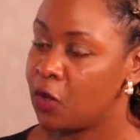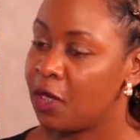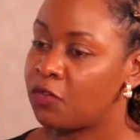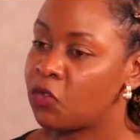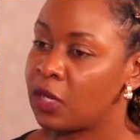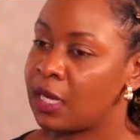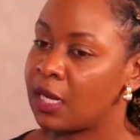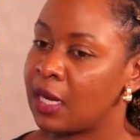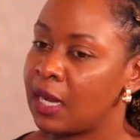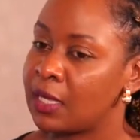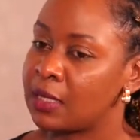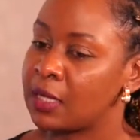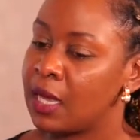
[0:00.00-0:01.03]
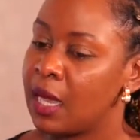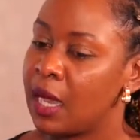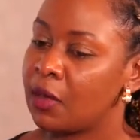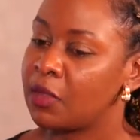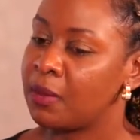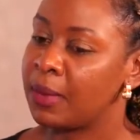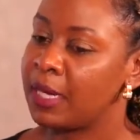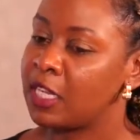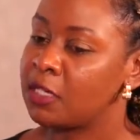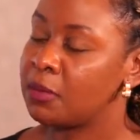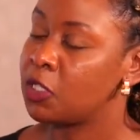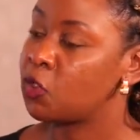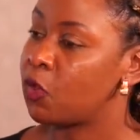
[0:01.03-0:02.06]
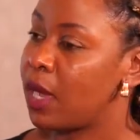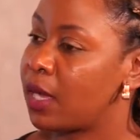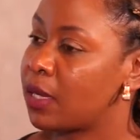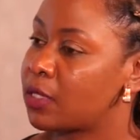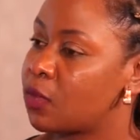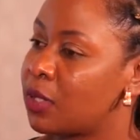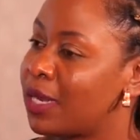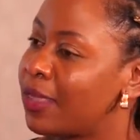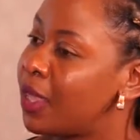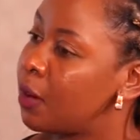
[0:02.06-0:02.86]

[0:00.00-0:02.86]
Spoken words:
You have to analyze how the management works, what are their